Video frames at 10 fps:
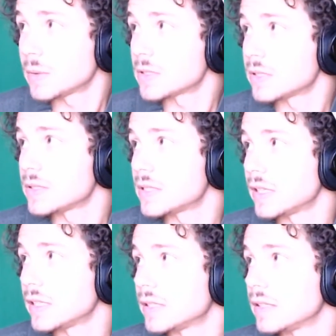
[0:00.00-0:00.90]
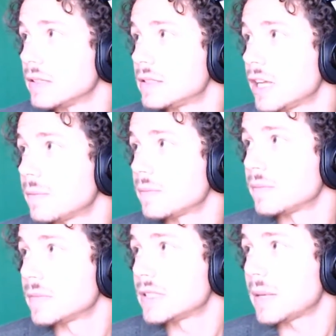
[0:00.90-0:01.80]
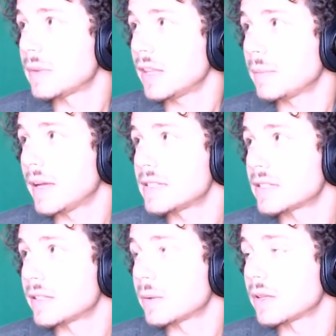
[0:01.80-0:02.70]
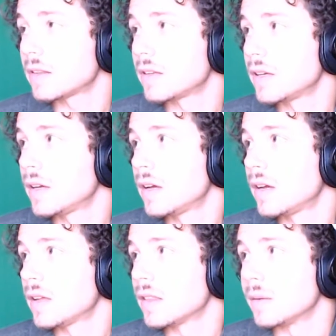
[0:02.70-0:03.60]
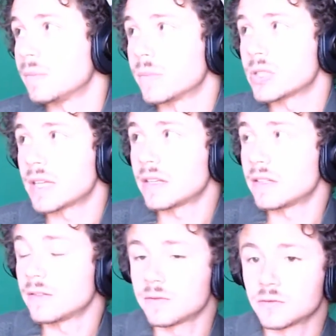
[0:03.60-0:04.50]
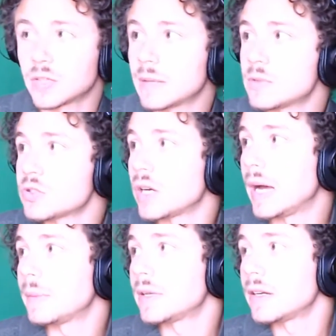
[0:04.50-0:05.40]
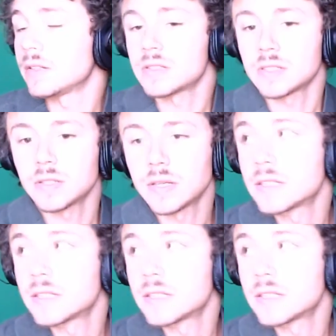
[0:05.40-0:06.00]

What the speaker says: still seeing the same thing basically with the percent of frames dropped, and also as